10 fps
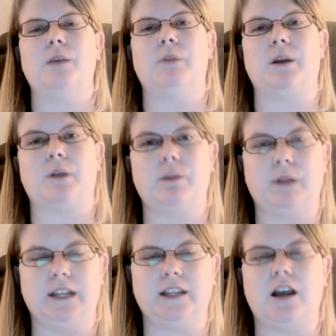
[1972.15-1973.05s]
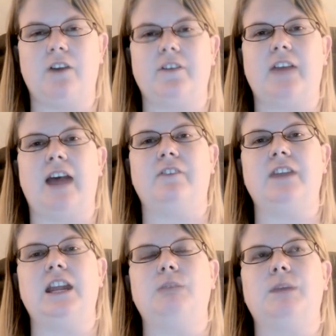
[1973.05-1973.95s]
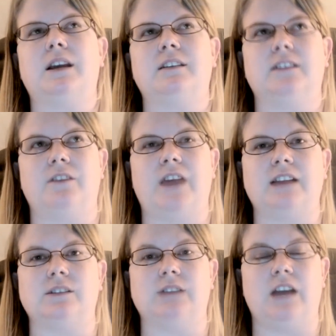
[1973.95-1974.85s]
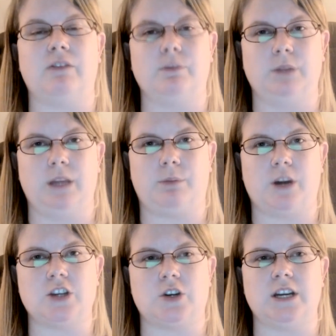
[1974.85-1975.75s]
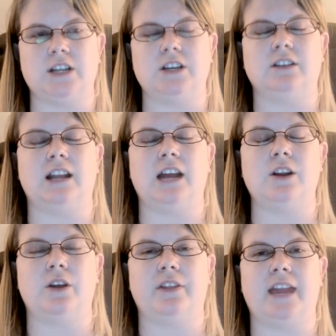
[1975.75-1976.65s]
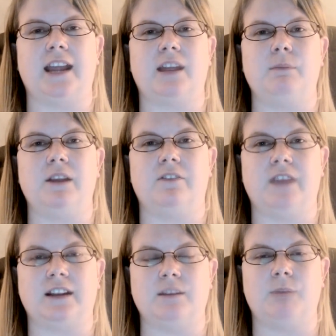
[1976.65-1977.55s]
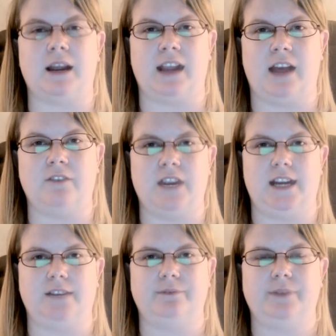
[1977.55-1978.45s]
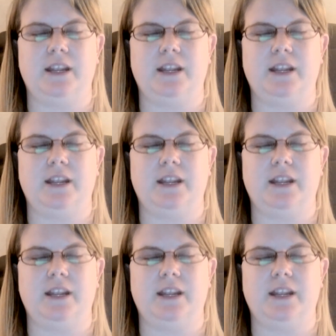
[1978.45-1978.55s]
but I'm completely off of caffeine because of the fact I was having blood pressure issues, and I know that that can be affected by caffeine.